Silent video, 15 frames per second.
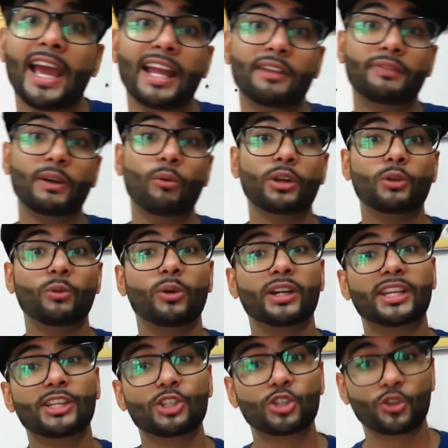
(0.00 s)
And if I want to
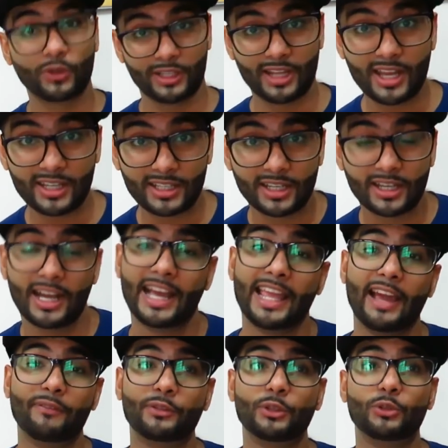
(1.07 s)
work in Sri Lanka, I
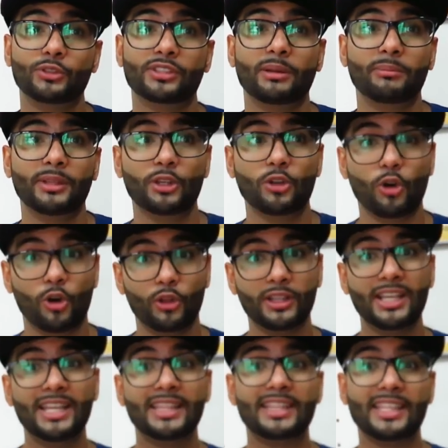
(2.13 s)
have to do something
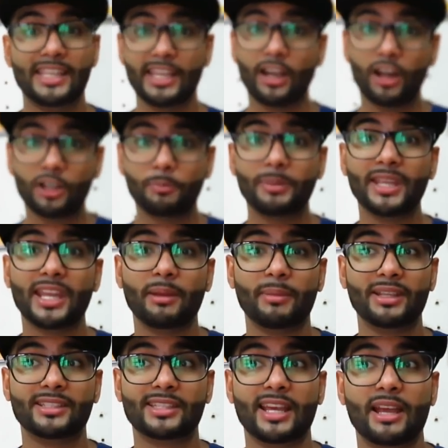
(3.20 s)
called the
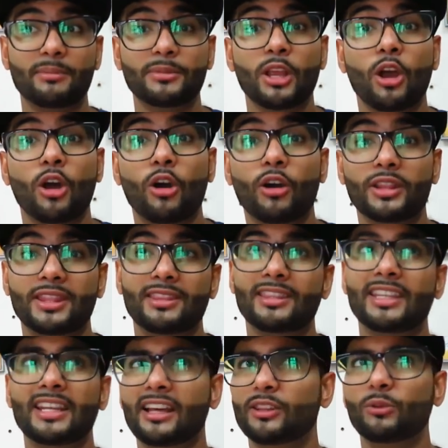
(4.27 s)
ERPM exam, or
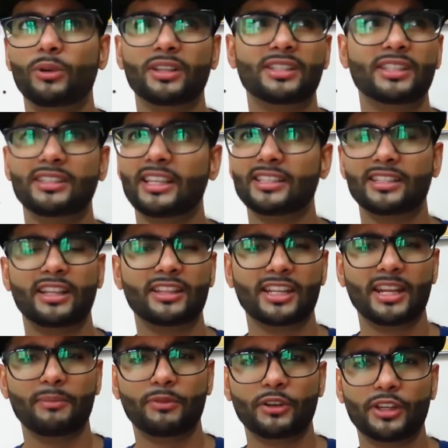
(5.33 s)
in other words, there's another
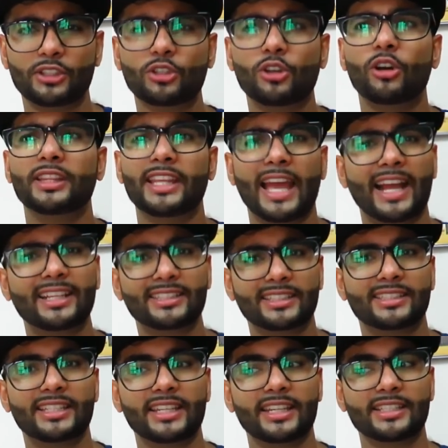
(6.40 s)
name for it, it's called the
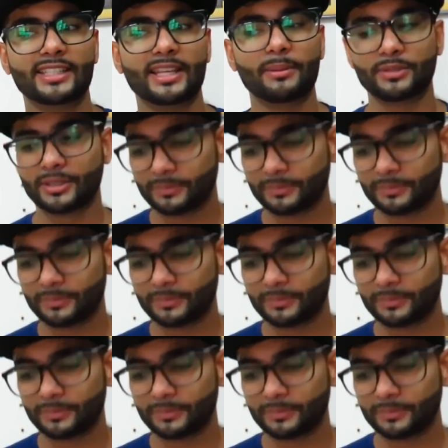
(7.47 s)
ACT-16 exam.